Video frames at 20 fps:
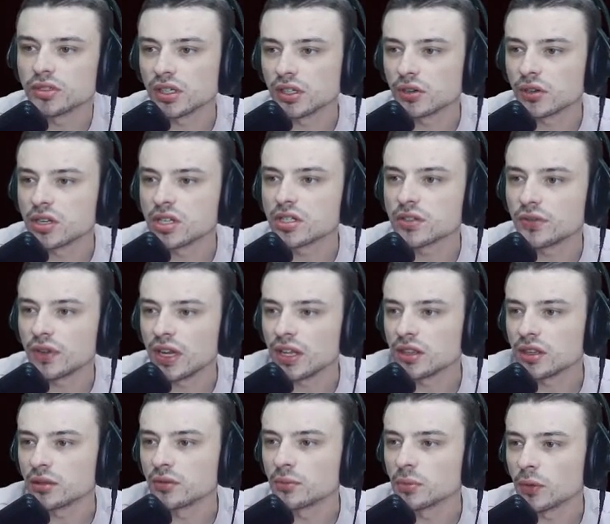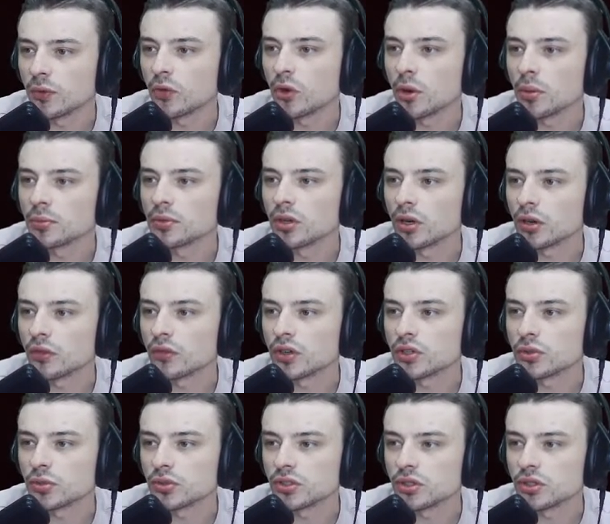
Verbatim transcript: Increase faith and perform dark rituals